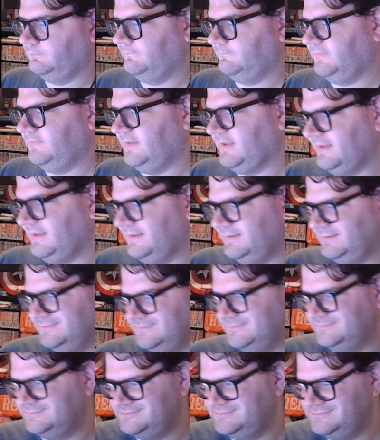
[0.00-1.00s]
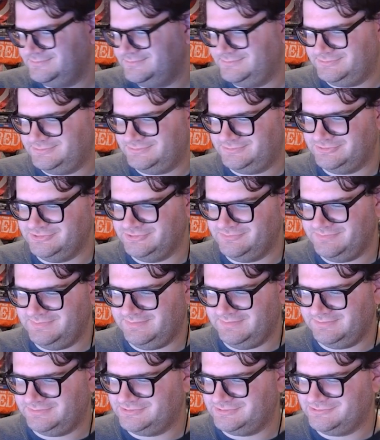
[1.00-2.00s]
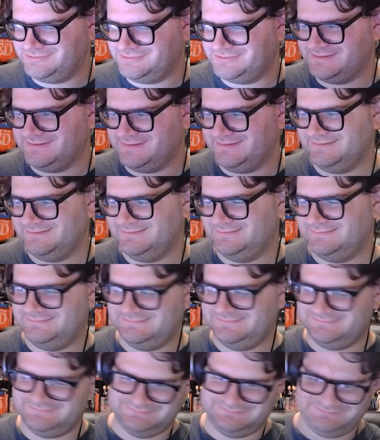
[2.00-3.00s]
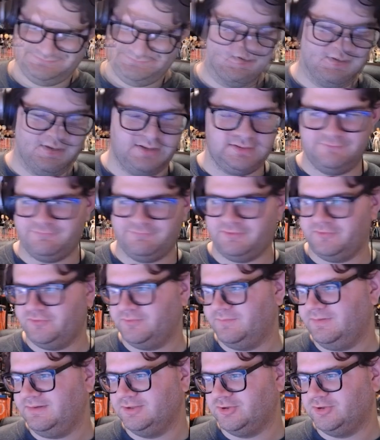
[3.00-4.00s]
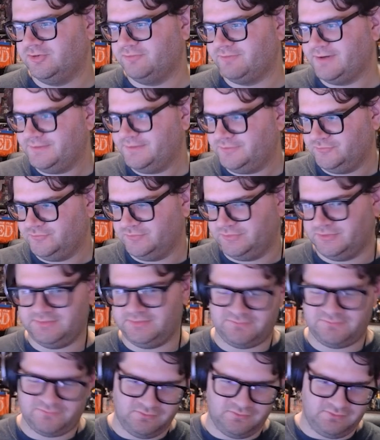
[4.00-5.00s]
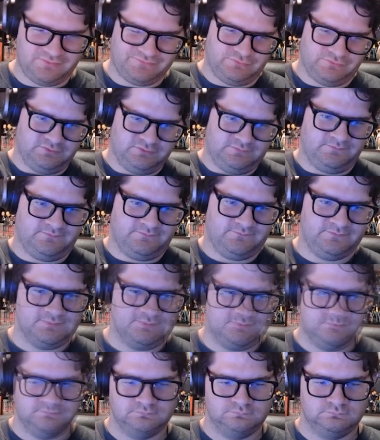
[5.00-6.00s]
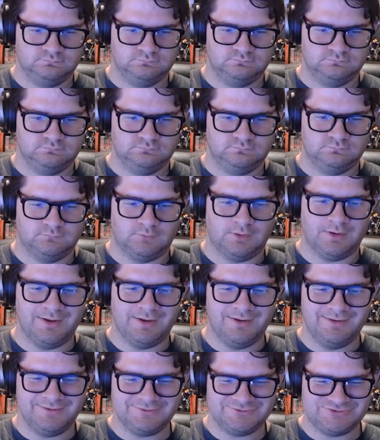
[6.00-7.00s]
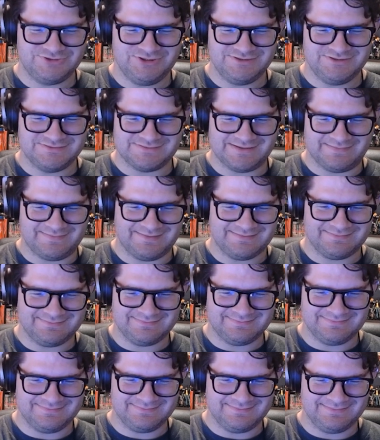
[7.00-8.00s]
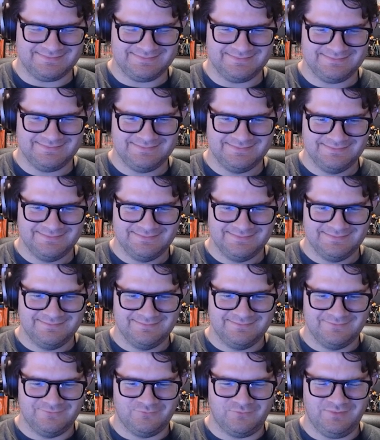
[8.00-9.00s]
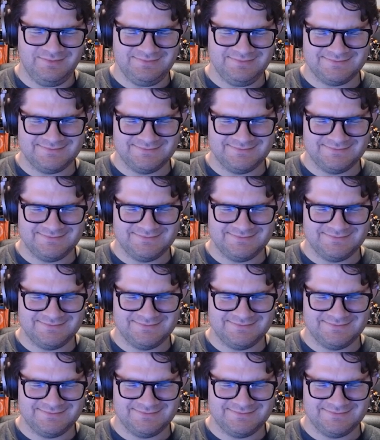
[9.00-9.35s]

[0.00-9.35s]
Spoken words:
Yeah, Scooby's so sad. I love how they're immediately going right into it, though. Let's go look for him. Jeez, that... What?